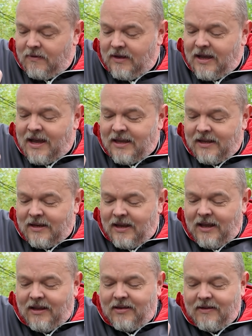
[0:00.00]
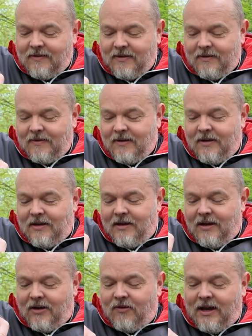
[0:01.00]
Yeah, you need
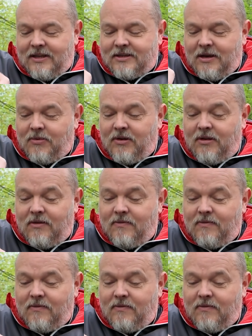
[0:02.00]
a grater, but